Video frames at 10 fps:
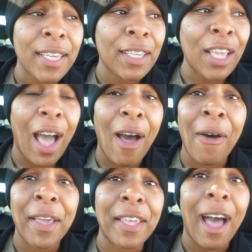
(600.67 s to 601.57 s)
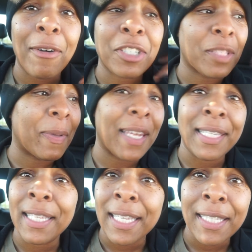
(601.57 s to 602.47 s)
y'all, and y'all would just be
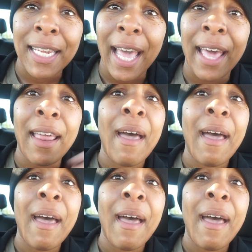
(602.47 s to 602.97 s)
listening to that.